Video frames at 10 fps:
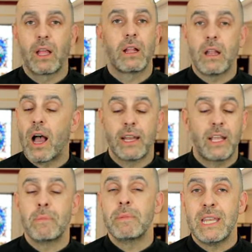not in
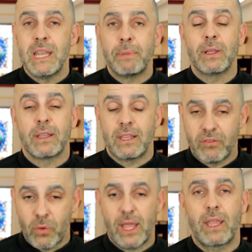a manipulative
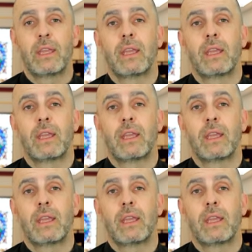way,